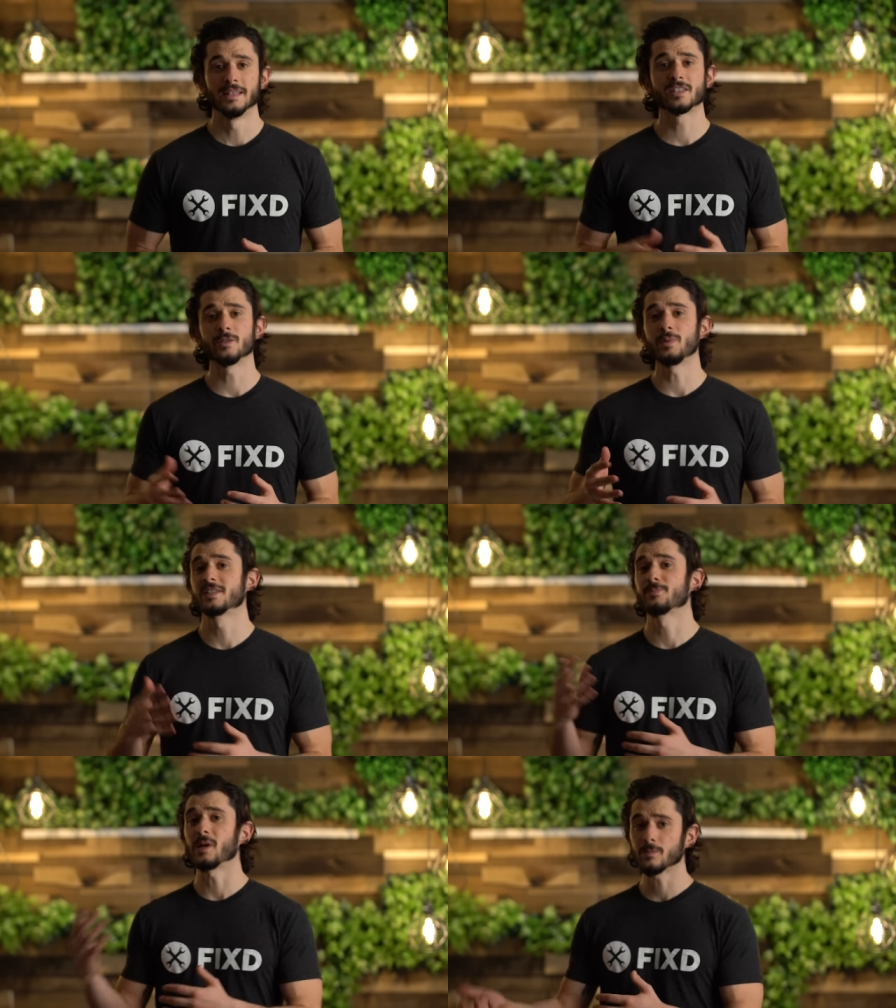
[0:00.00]
This could be
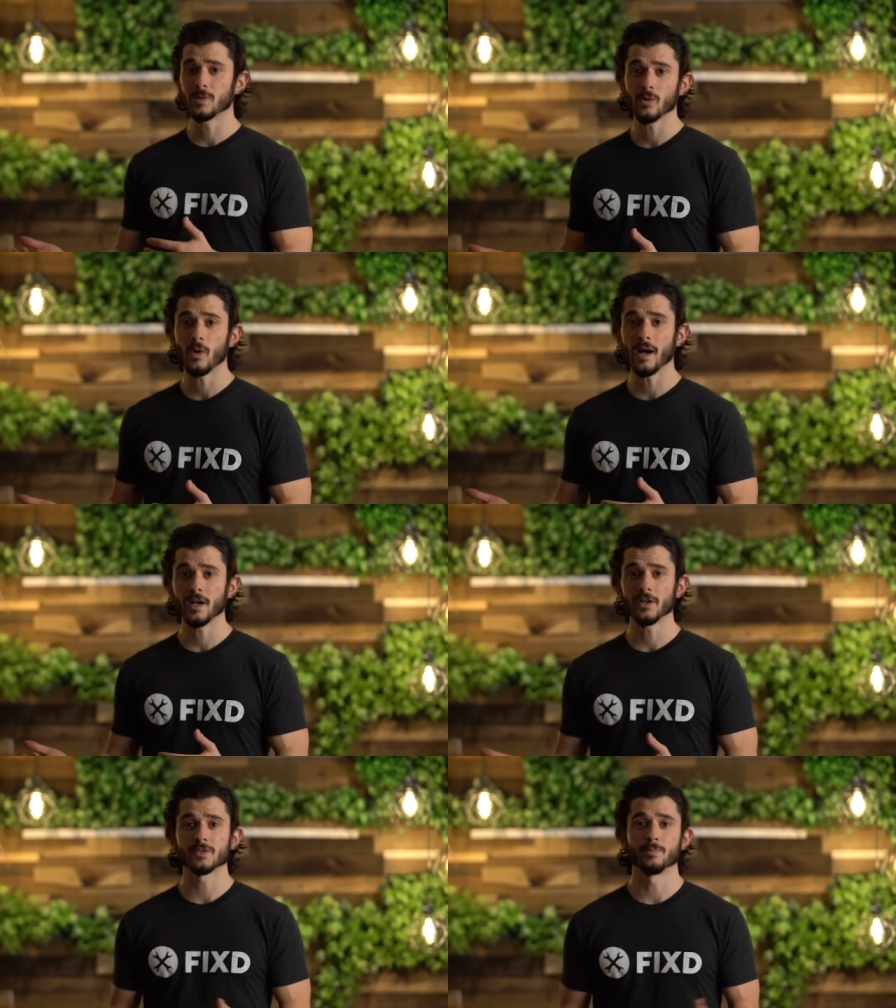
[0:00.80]
spark plug
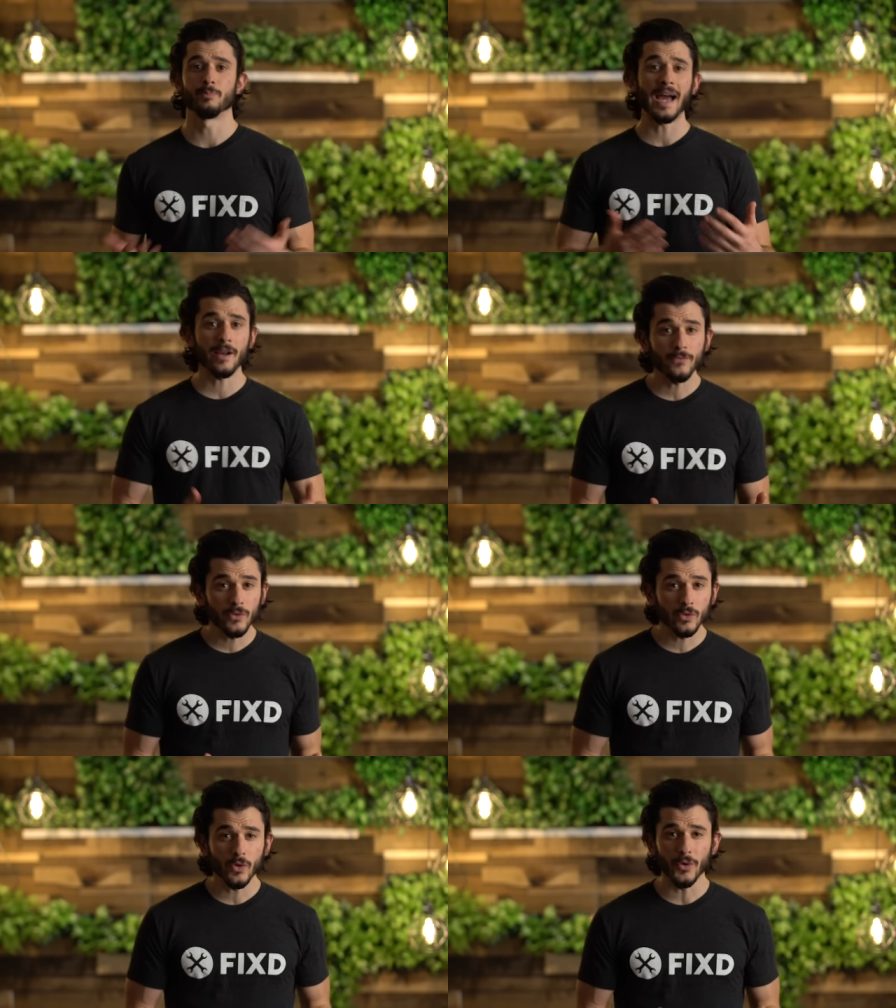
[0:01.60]
wires, bad
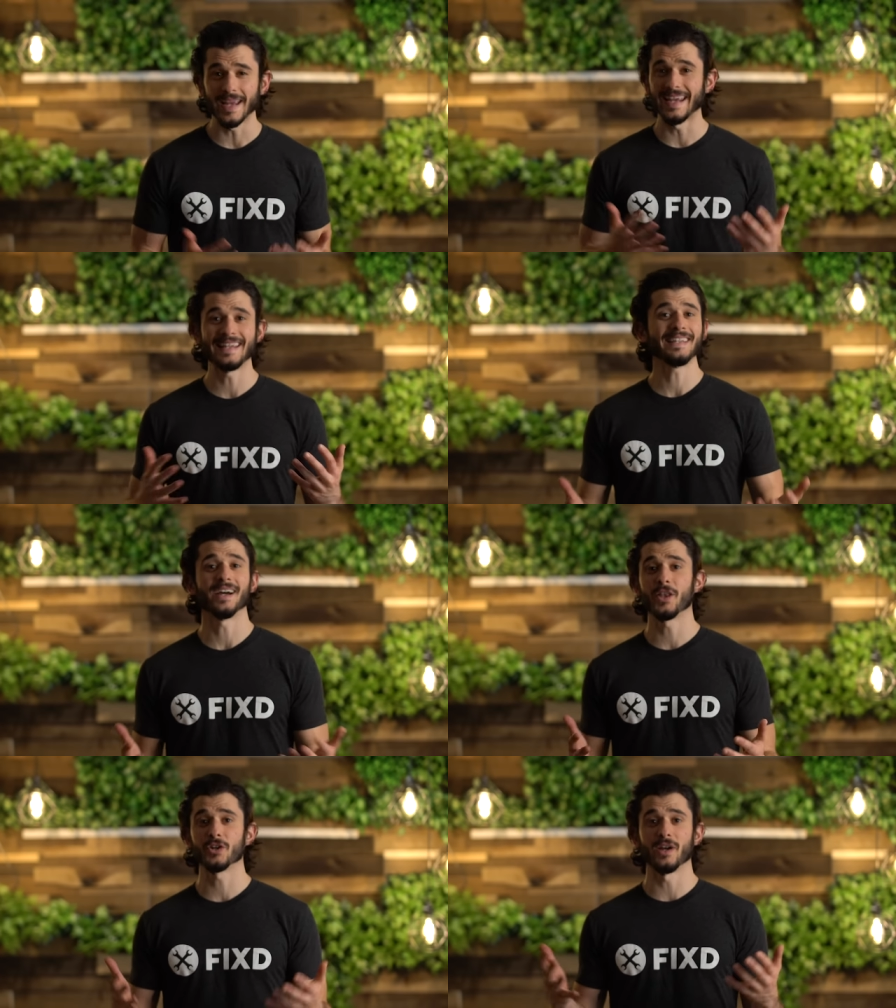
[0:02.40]
fuel,
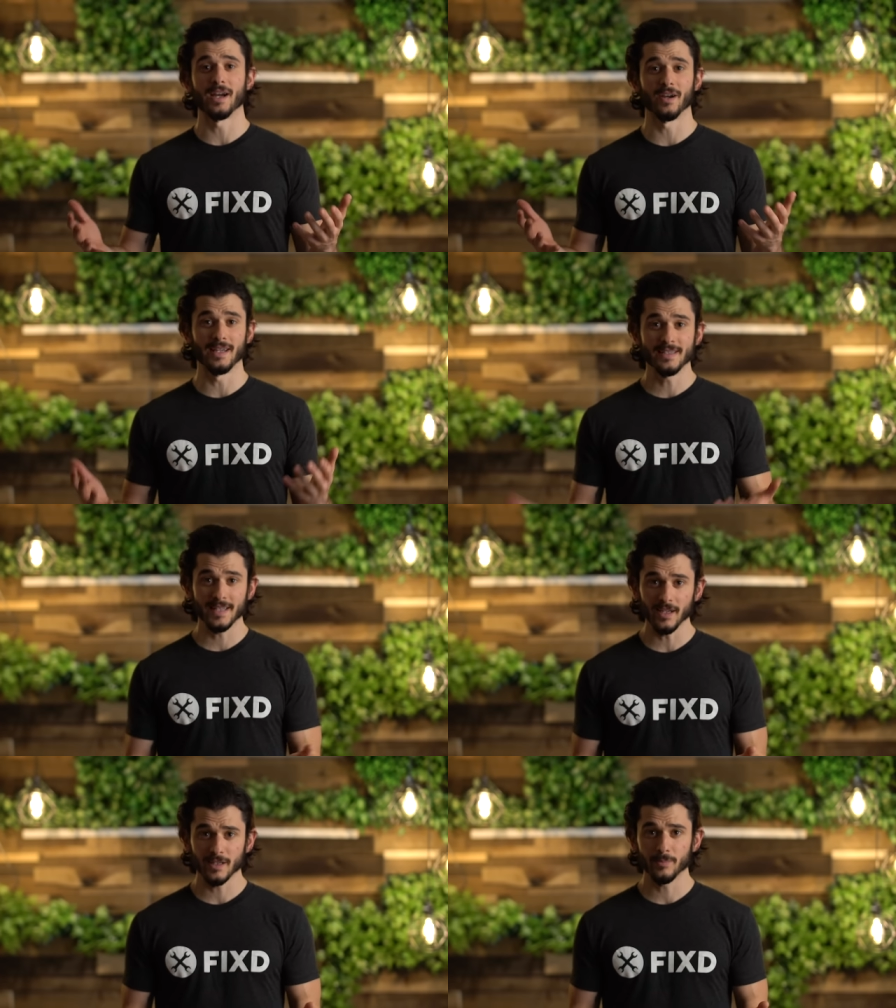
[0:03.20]
any other air
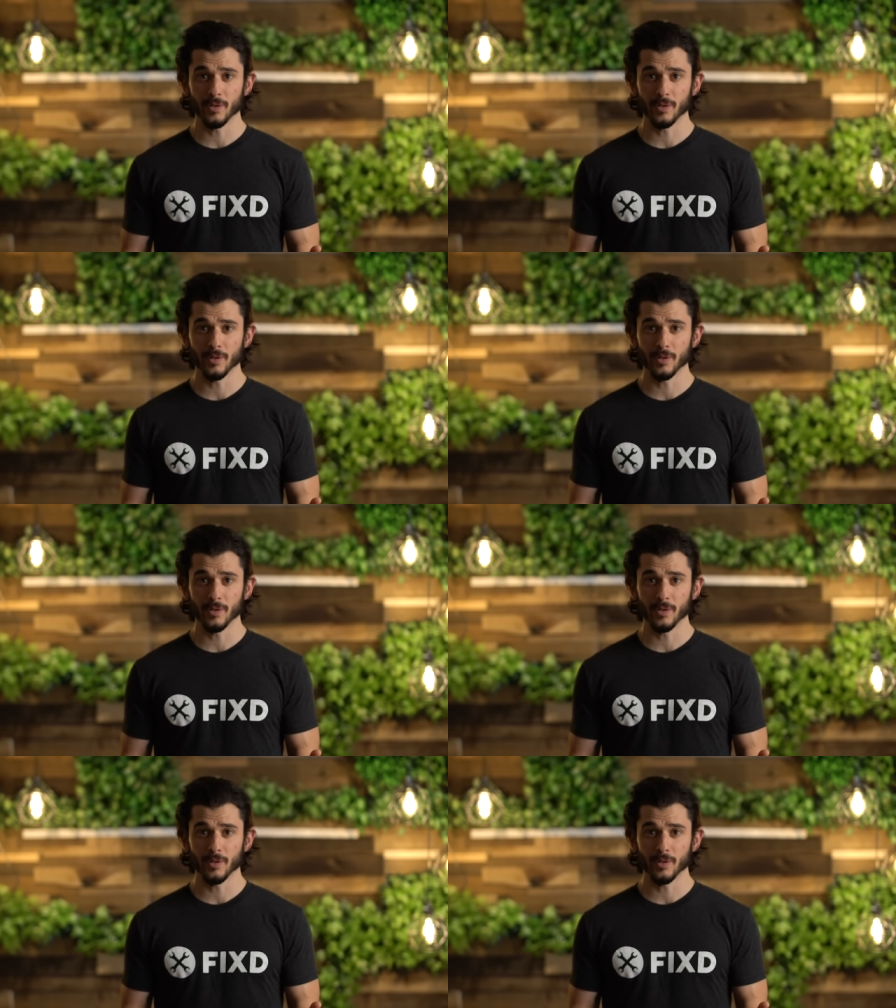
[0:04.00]
intake